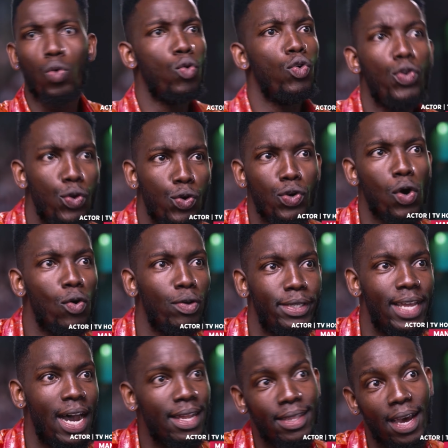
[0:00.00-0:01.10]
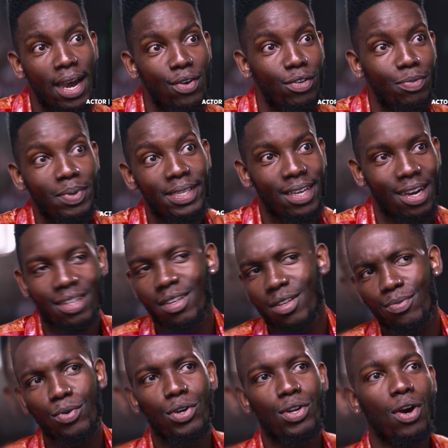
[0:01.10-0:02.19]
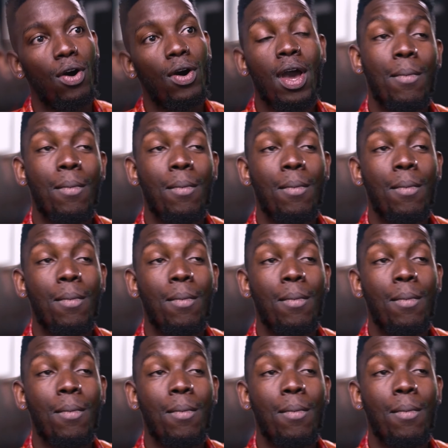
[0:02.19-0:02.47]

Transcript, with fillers: Who do you know who's done that? Who's been successful? You know,